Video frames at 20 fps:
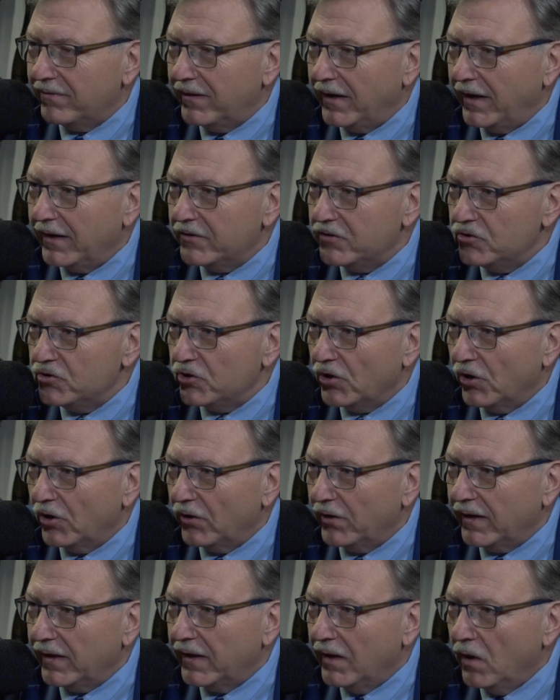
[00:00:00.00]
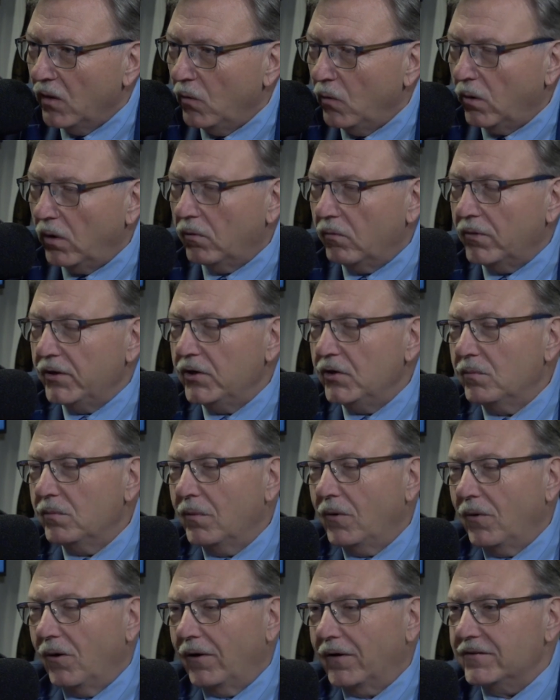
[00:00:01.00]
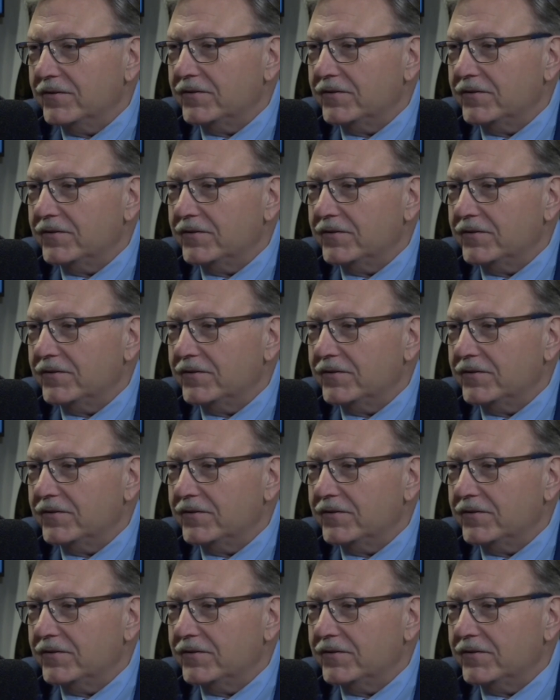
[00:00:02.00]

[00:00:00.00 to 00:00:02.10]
that journey. Where were you born,